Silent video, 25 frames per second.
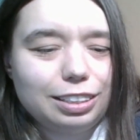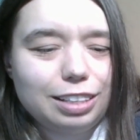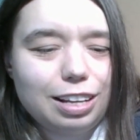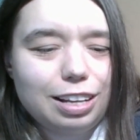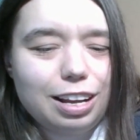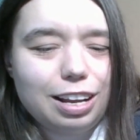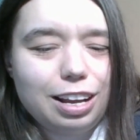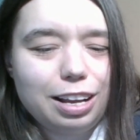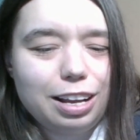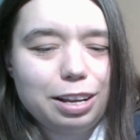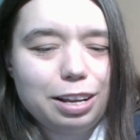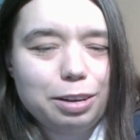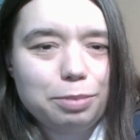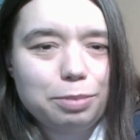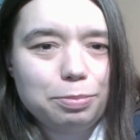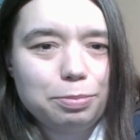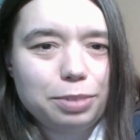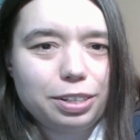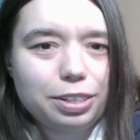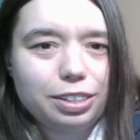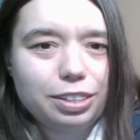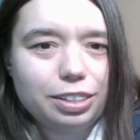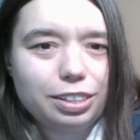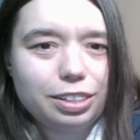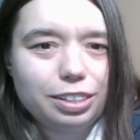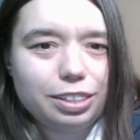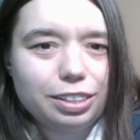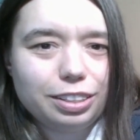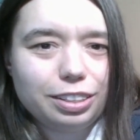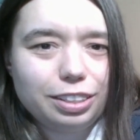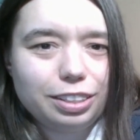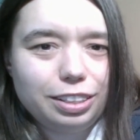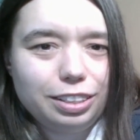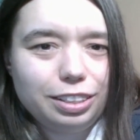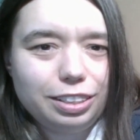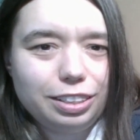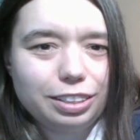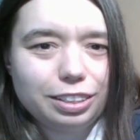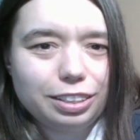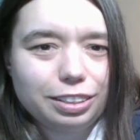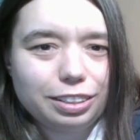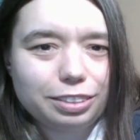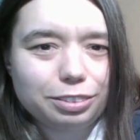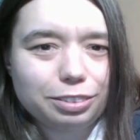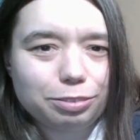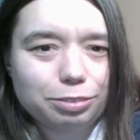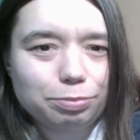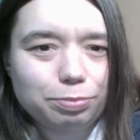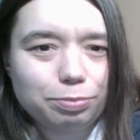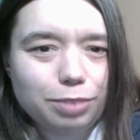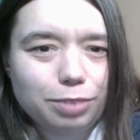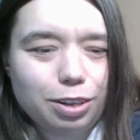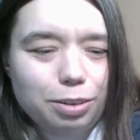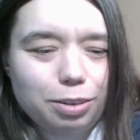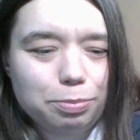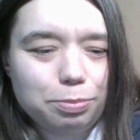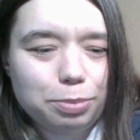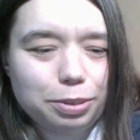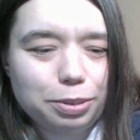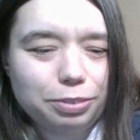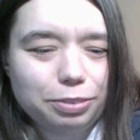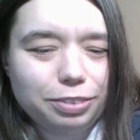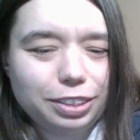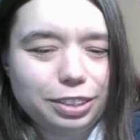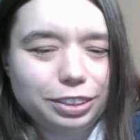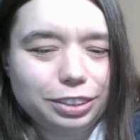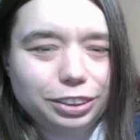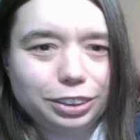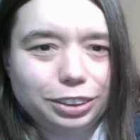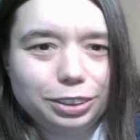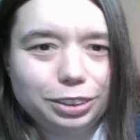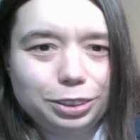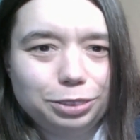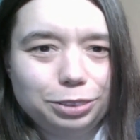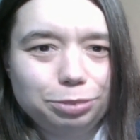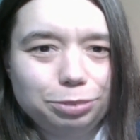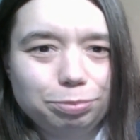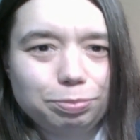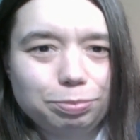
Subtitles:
I'm authentic, not professional.